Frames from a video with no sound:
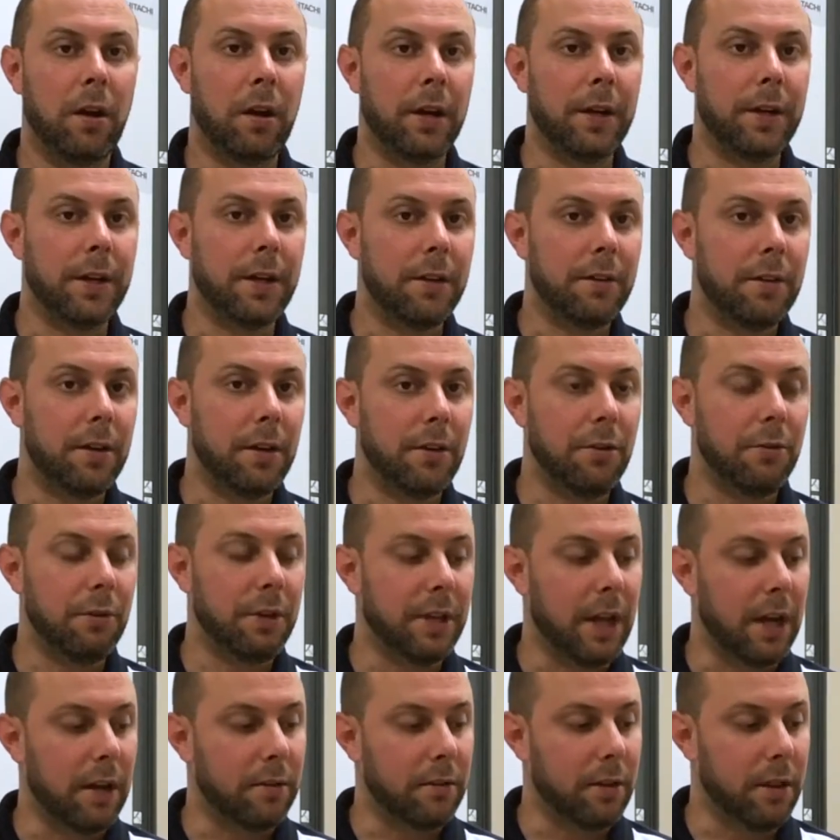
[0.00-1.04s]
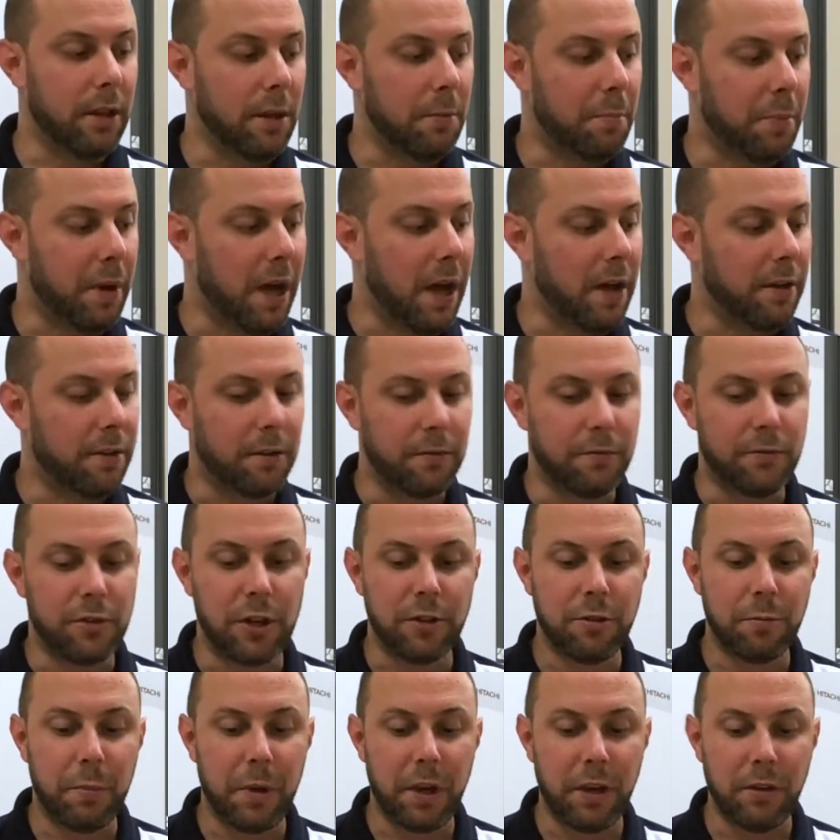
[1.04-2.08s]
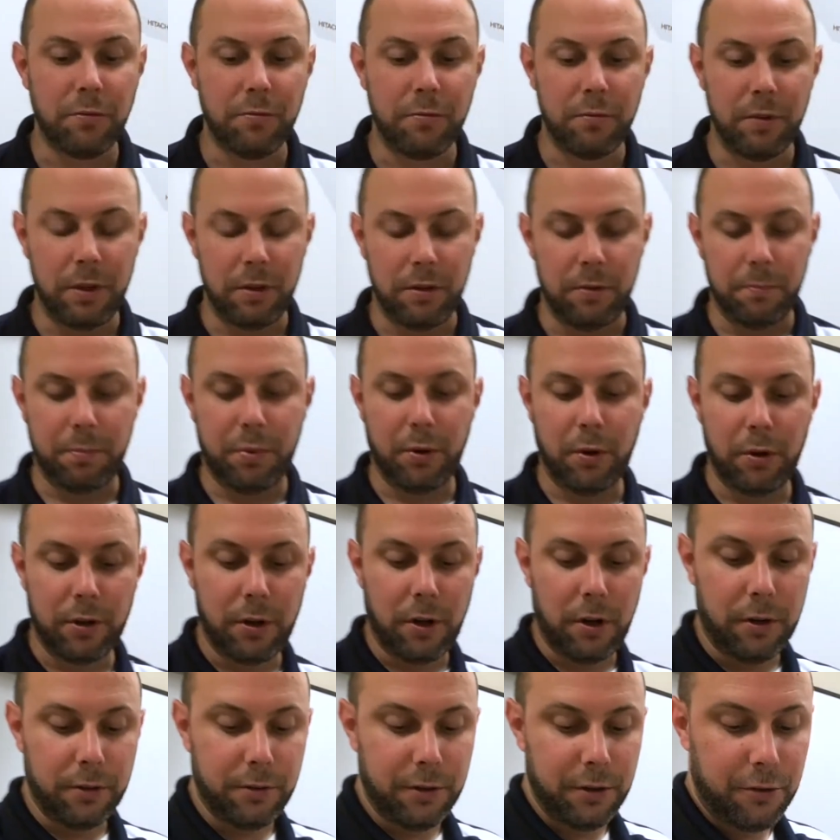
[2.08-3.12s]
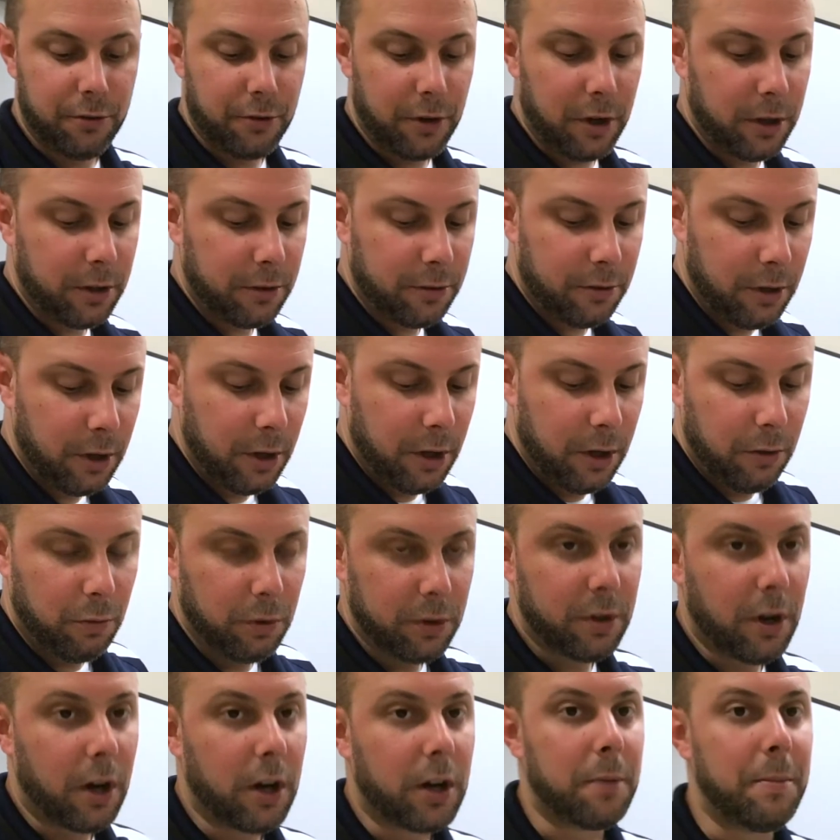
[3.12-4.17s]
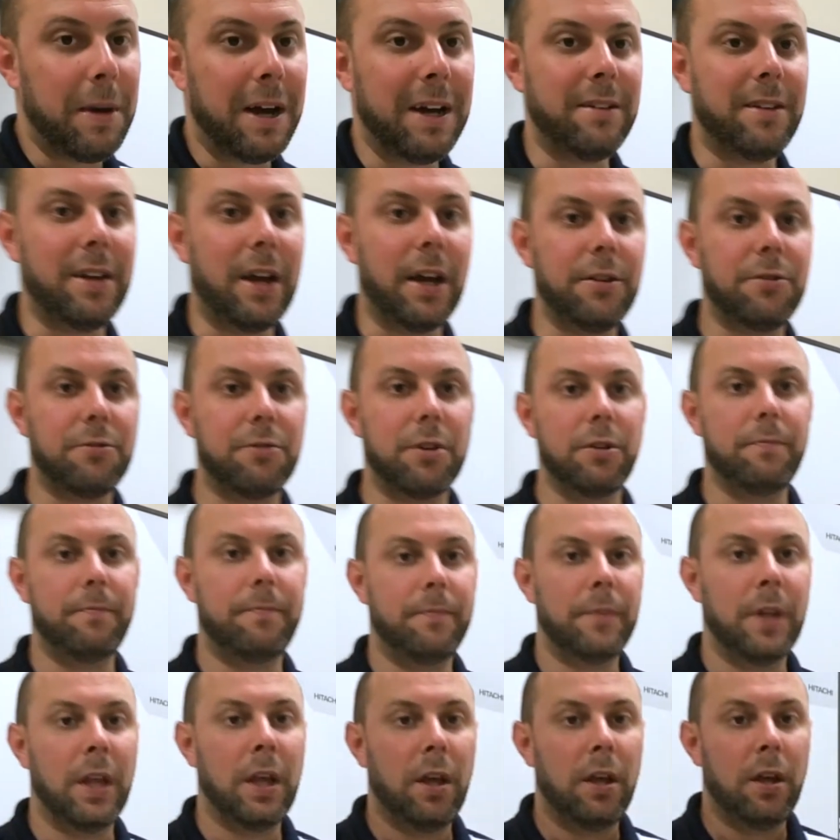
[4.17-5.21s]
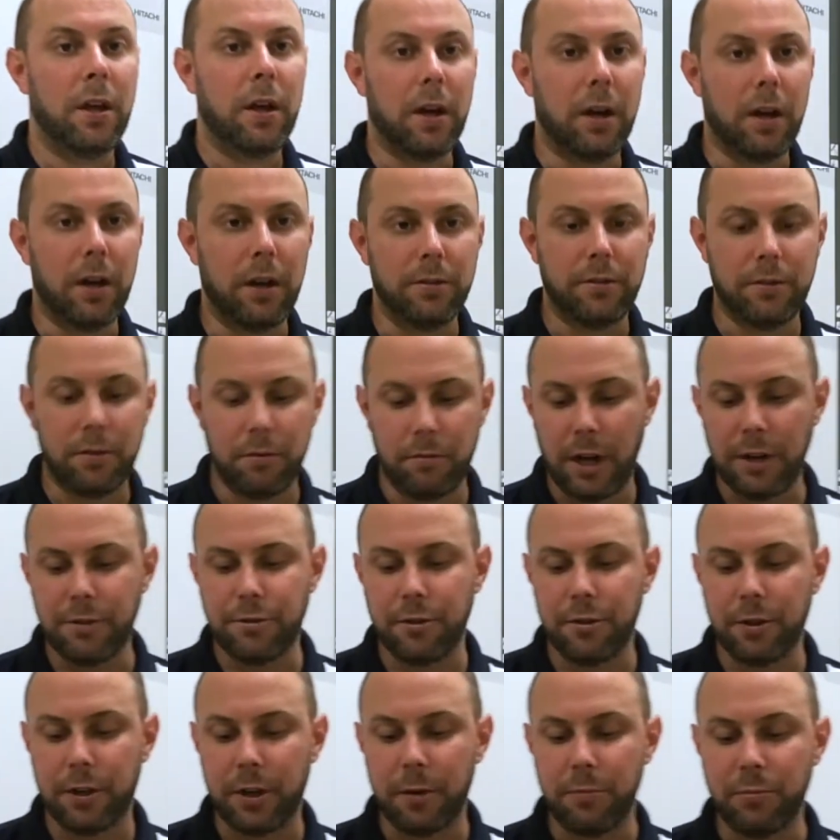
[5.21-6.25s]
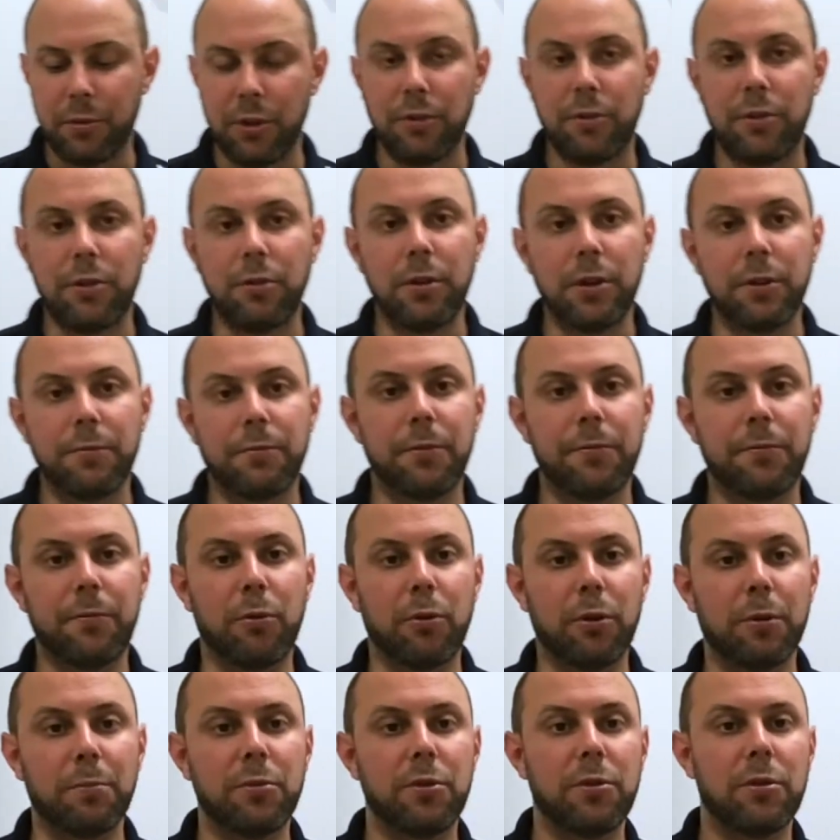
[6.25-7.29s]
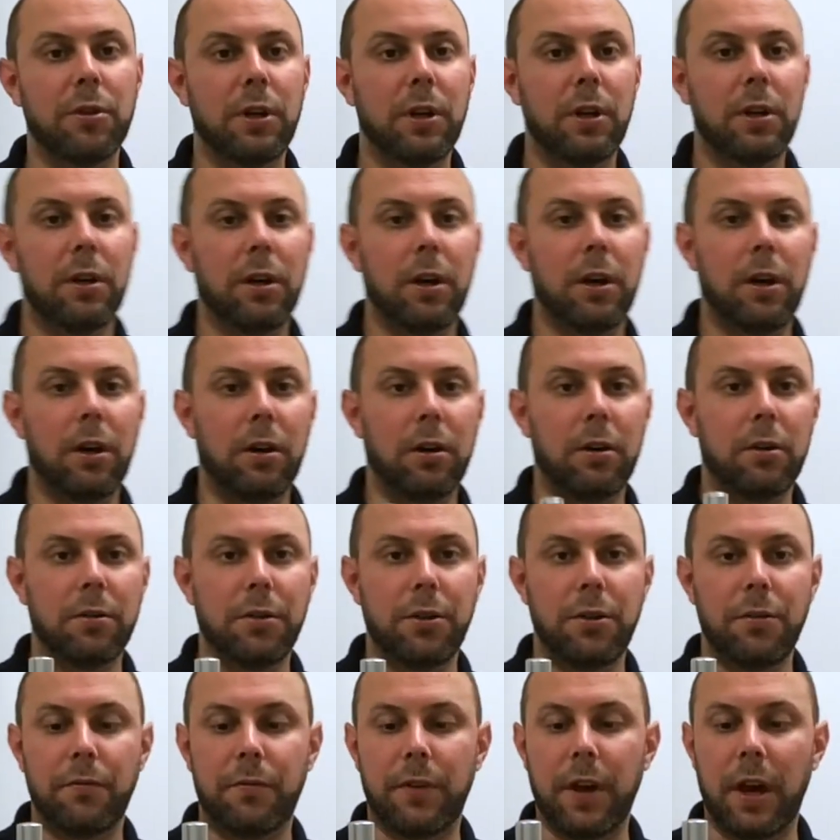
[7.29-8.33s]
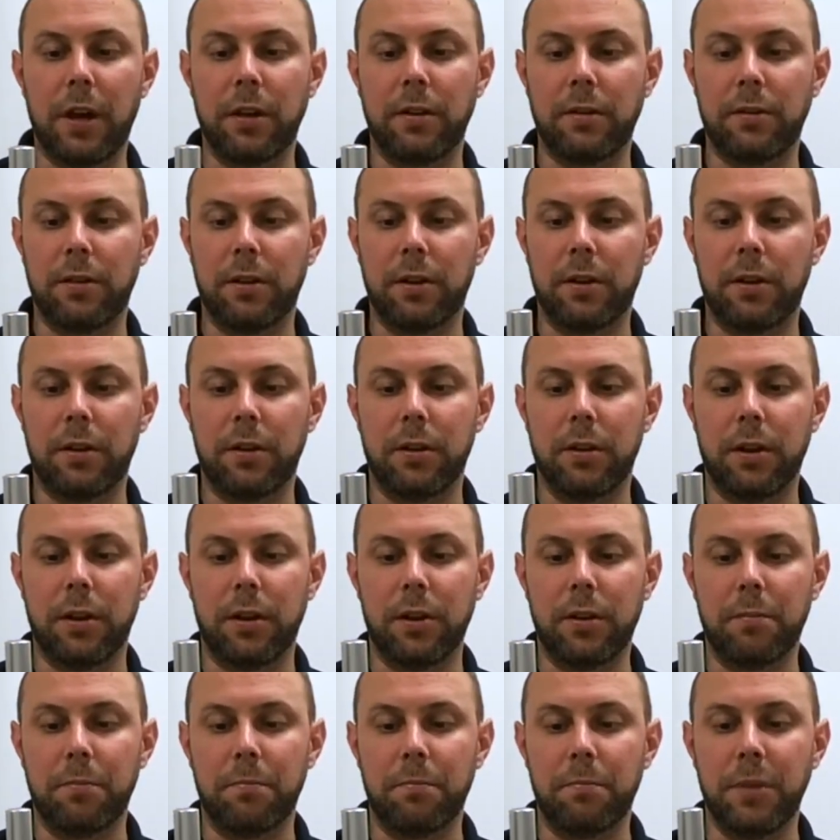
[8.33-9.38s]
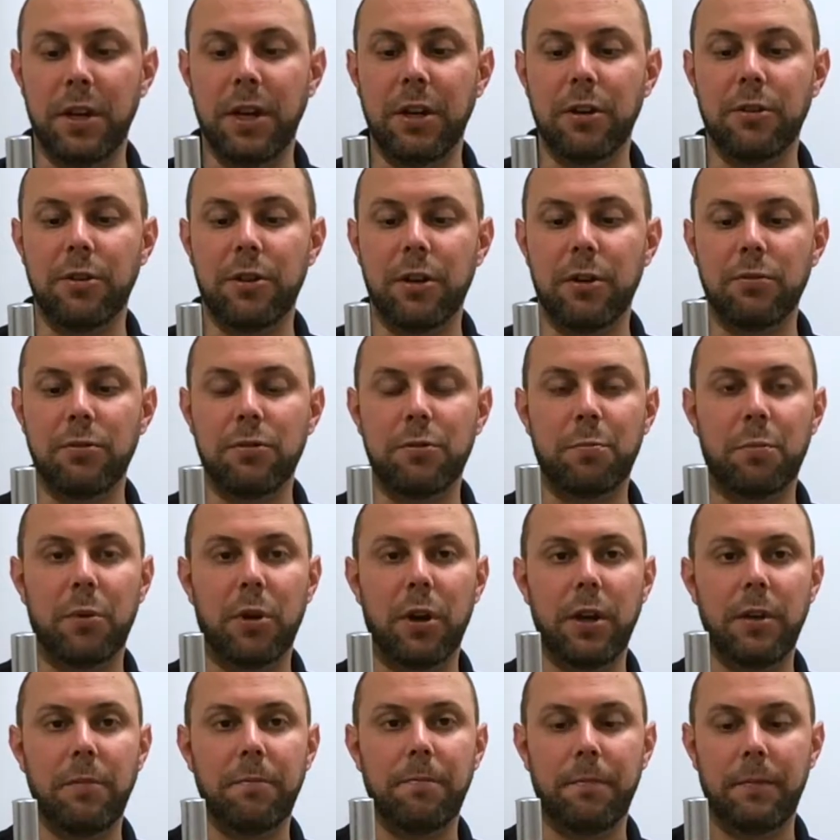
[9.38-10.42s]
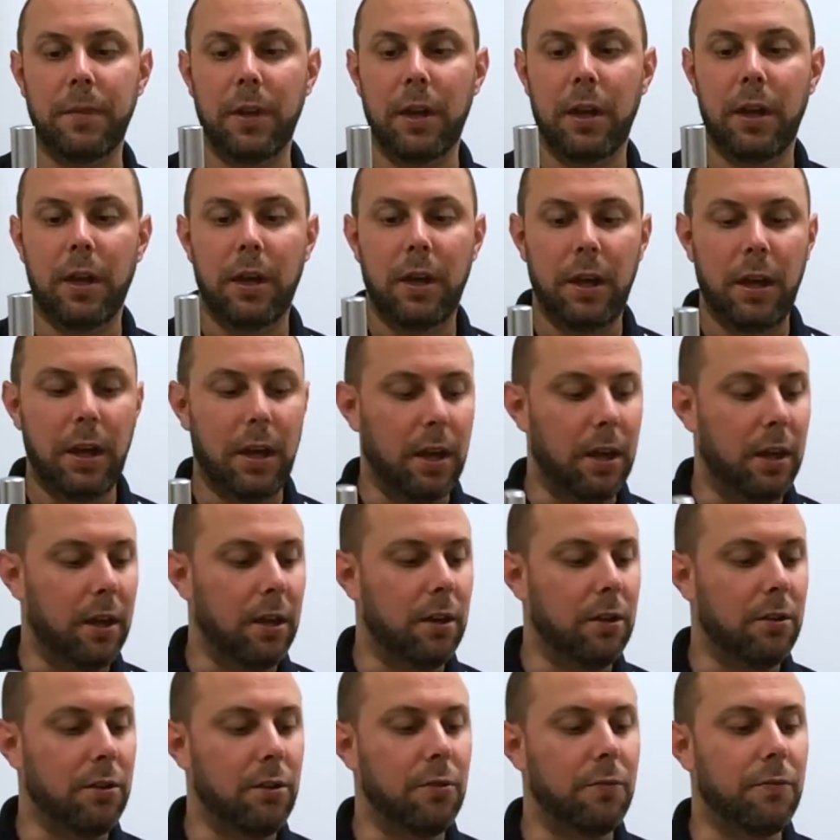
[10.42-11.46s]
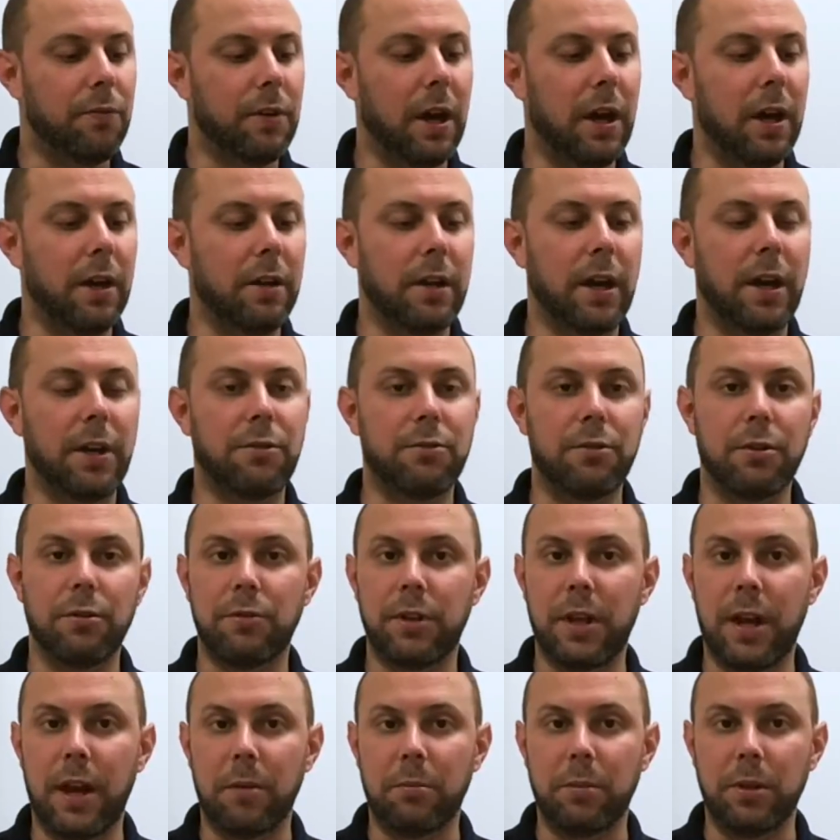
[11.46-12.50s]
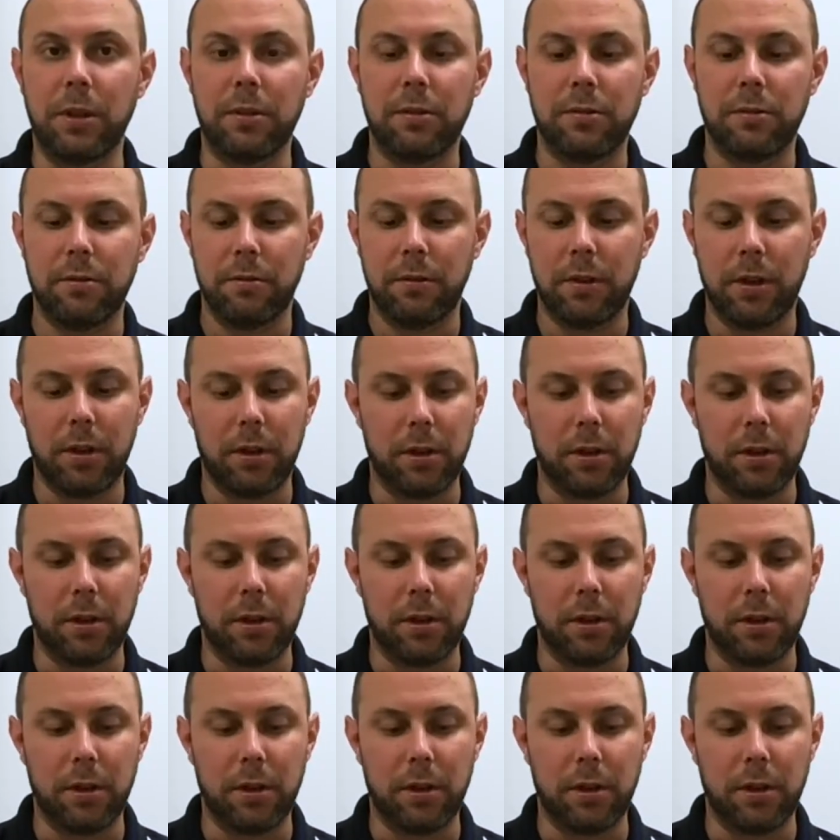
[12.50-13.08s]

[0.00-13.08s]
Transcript: All right, continuing down the path of chest pain protocols and drugs, we'll talk about nitro. So nitro comes in 2 different forms. You've got a metered dose spray, and you've got nitro tablets.